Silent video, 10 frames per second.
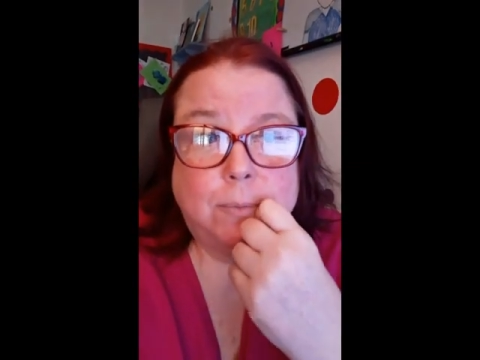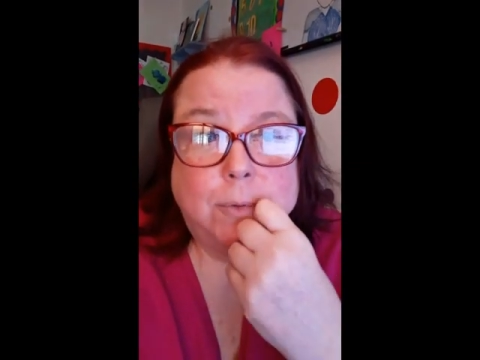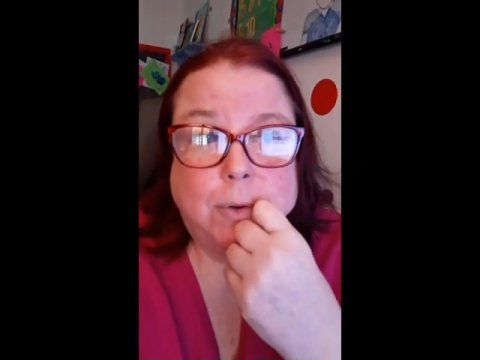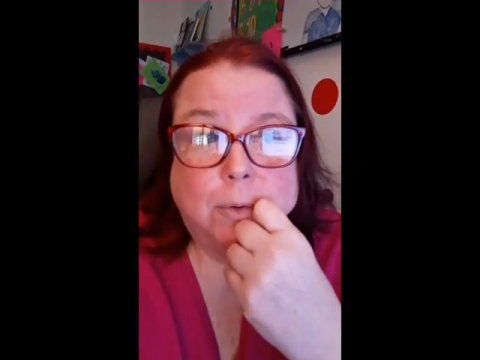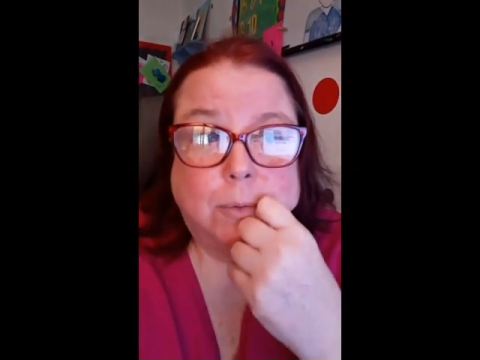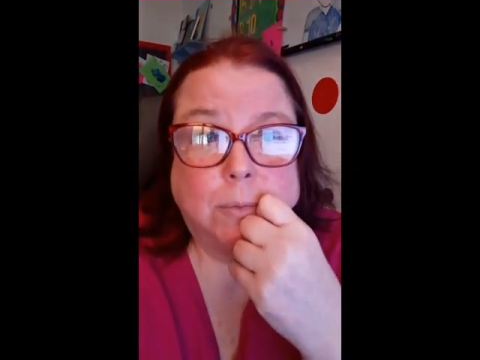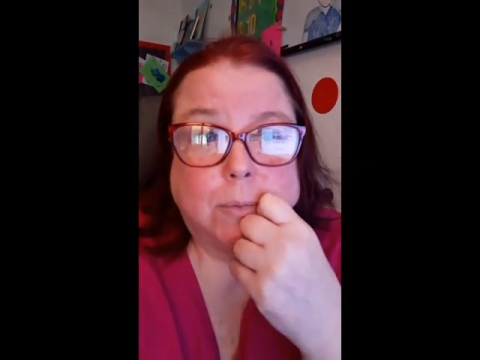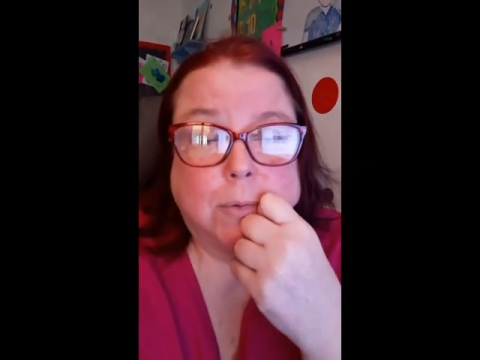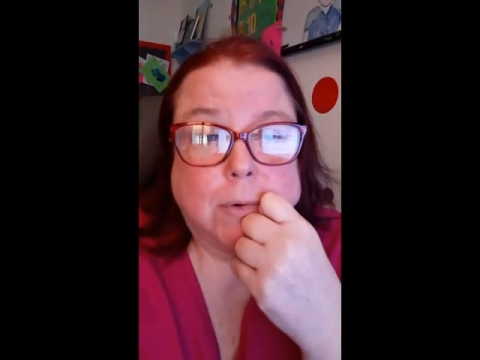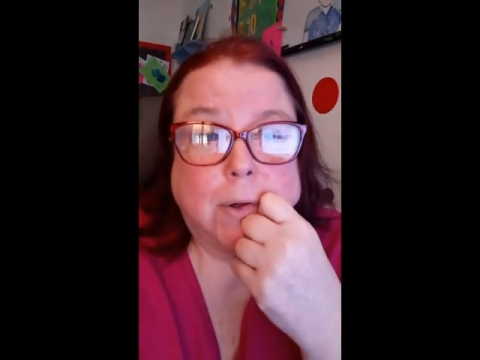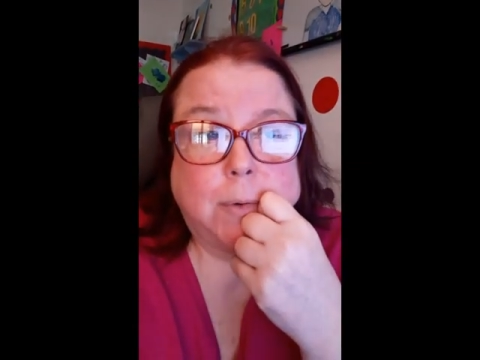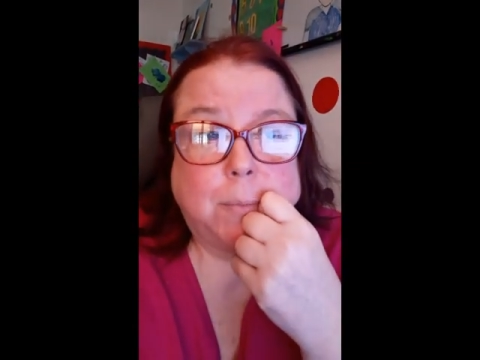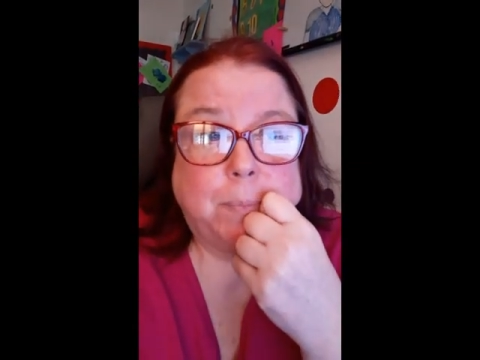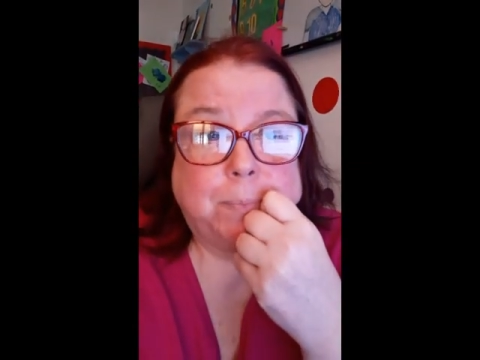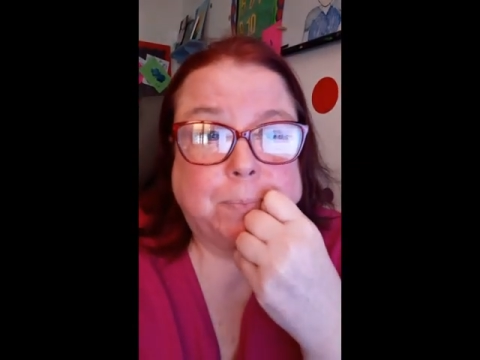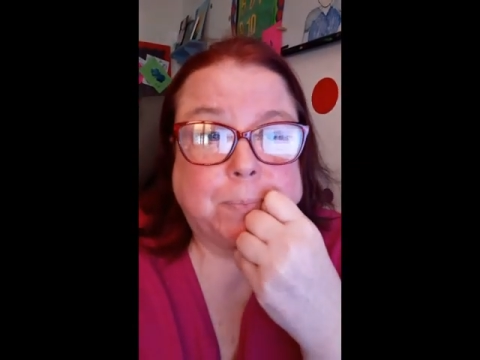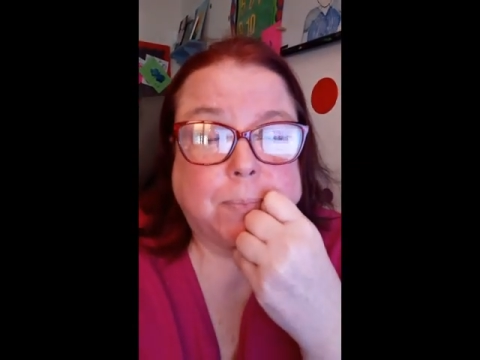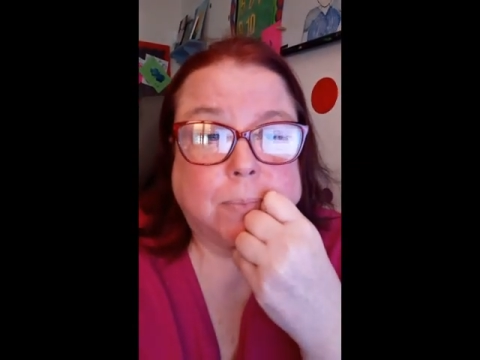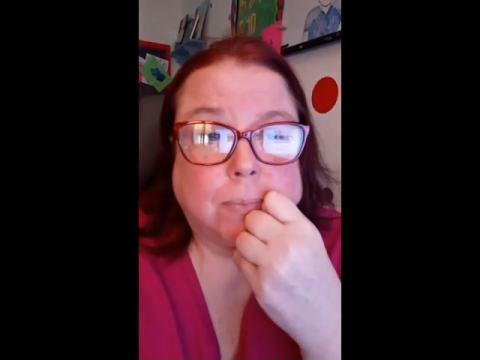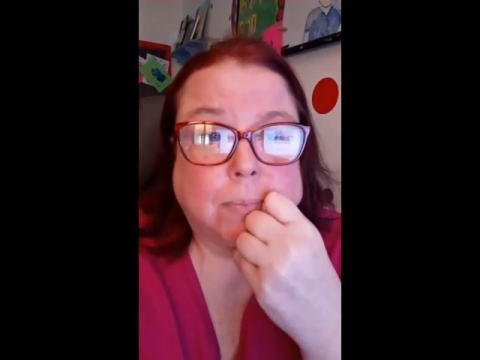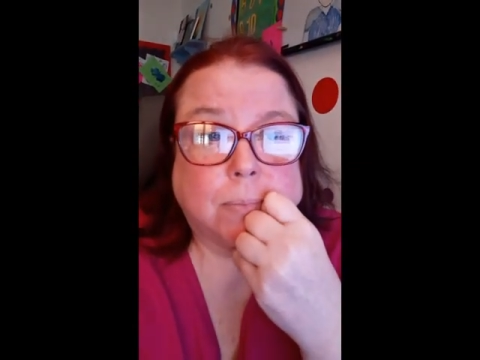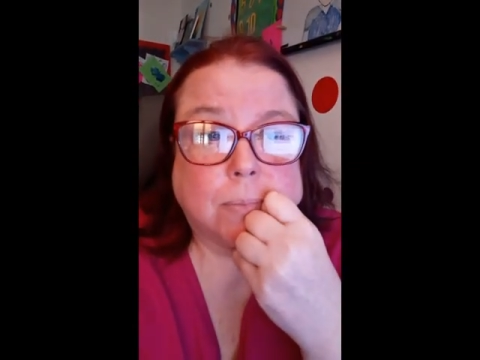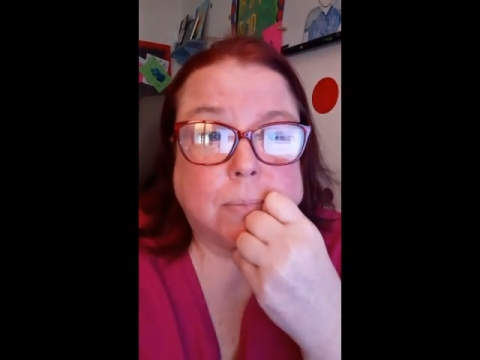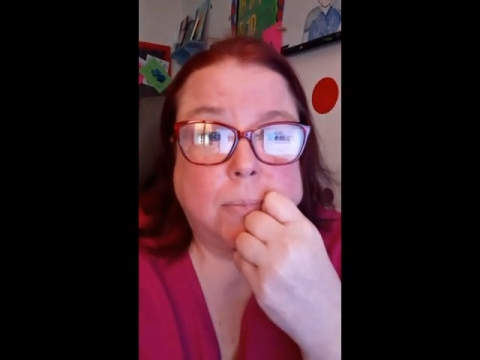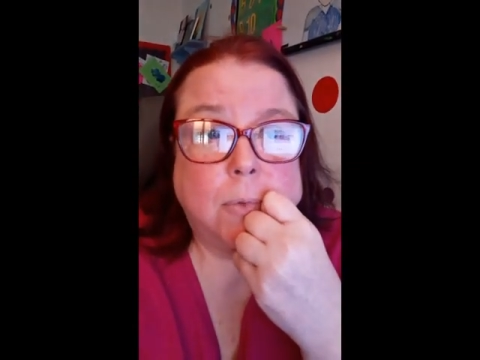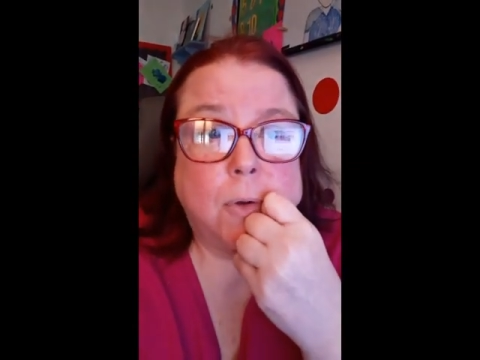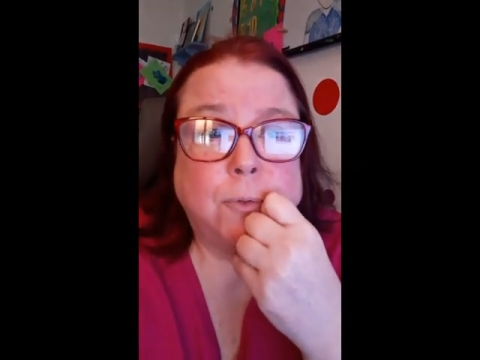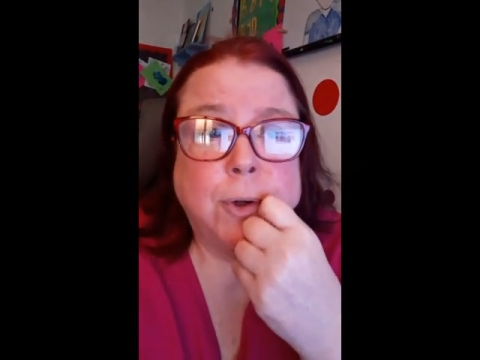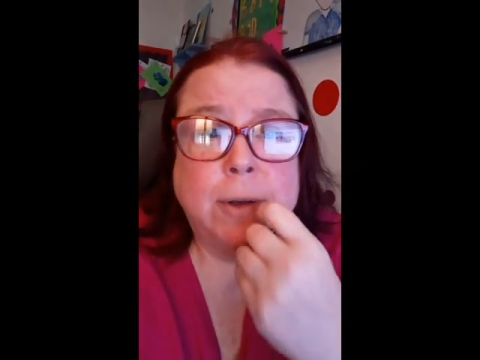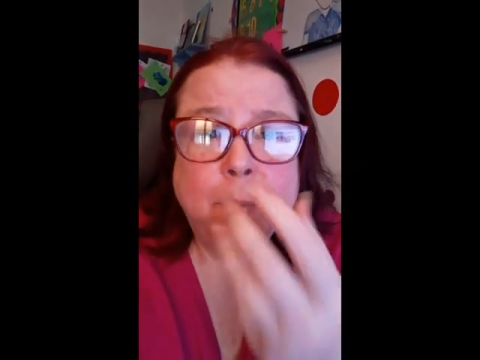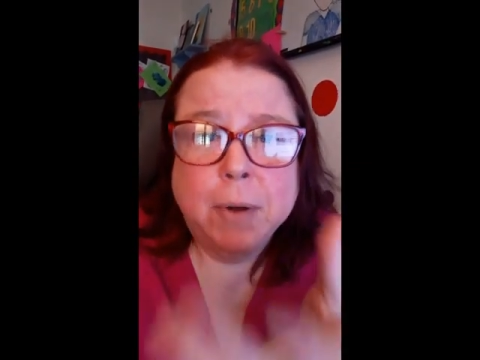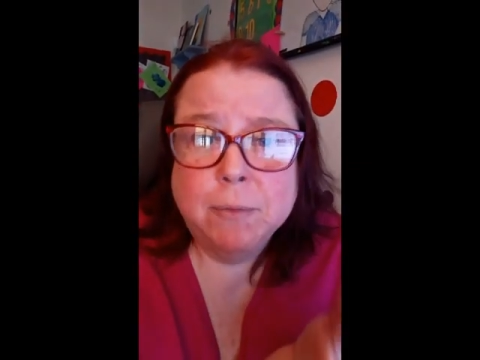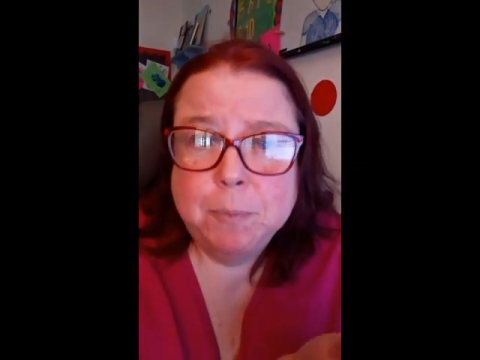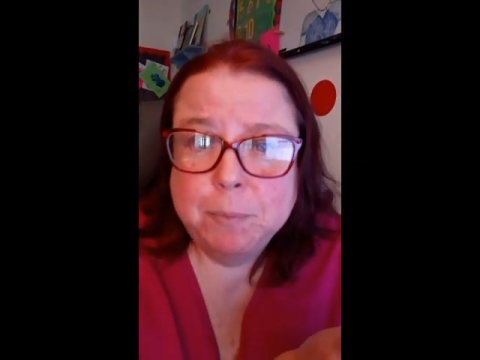you know, um, forgive my